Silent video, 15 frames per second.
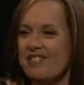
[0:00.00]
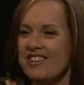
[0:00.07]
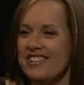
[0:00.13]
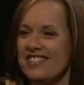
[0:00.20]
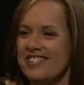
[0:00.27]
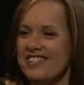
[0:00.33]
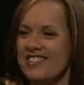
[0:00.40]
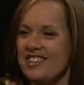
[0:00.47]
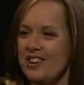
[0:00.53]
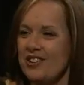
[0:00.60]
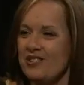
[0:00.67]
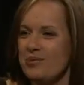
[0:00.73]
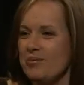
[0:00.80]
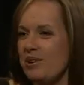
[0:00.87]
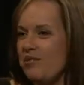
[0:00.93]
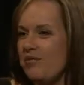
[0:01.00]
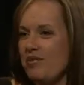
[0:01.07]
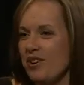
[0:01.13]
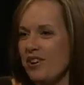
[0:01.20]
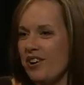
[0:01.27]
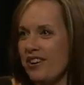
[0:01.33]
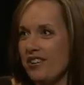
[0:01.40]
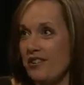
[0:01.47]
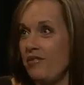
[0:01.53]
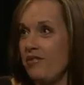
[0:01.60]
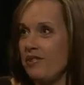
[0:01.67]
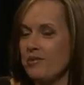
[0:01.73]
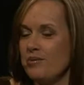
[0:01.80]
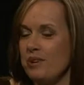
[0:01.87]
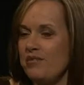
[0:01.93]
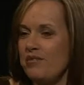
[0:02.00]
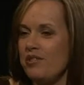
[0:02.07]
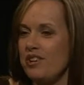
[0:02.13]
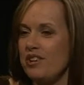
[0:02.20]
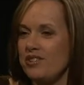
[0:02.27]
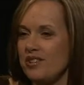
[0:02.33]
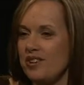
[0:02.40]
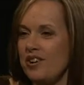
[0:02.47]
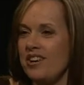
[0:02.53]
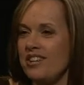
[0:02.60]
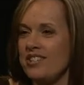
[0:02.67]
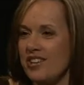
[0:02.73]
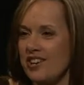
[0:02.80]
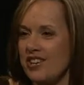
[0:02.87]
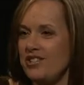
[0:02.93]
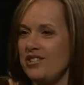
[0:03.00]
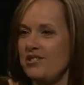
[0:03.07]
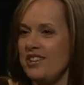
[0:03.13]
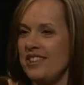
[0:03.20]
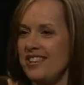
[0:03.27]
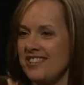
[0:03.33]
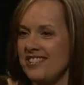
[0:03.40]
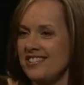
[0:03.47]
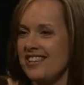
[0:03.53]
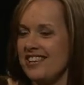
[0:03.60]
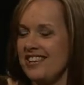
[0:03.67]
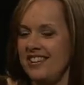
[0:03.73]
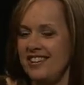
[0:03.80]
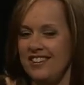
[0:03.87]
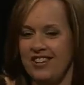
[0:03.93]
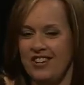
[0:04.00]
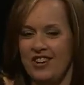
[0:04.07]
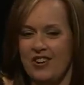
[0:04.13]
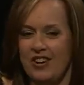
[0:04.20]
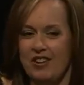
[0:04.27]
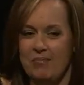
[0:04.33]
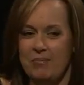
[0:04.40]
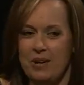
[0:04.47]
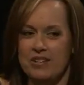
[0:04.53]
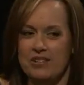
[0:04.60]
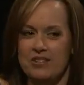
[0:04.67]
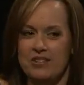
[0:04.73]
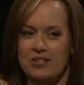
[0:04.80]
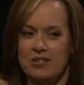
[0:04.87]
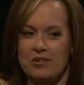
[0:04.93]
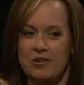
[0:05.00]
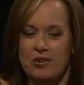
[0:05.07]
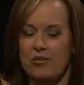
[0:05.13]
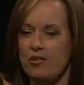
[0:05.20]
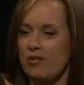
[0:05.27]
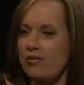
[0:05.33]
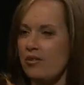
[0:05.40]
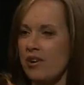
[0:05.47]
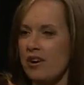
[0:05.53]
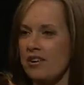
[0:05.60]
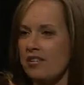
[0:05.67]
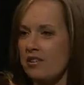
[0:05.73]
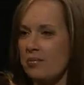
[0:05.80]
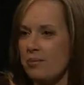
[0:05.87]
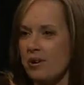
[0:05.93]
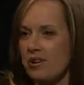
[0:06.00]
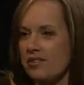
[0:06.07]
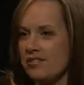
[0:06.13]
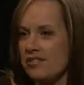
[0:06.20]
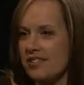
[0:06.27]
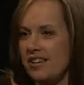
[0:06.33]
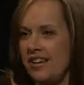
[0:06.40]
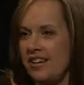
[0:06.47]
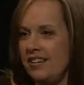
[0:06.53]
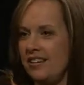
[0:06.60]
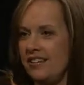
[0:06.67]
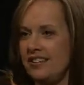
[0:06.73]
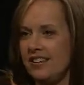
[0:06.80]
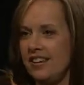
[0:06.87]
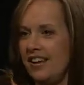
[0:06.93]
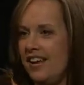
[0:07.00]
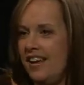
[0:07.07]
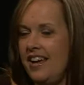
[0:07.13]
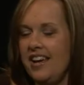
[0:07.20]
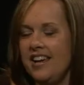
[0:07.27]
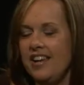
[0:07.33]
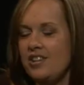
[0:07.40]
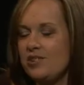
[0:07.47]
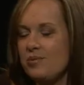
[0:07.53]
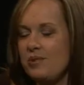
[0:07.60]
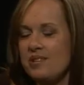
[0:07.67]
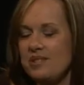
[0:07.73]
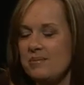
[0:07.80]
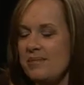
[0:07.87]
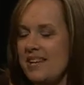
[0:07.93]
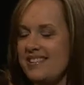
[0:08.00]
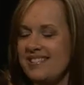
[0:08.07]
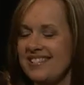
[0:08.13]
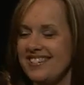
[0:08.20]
was, over 24 years ago, I started doing this, and, I've been to over 400 births, and each one's amazing.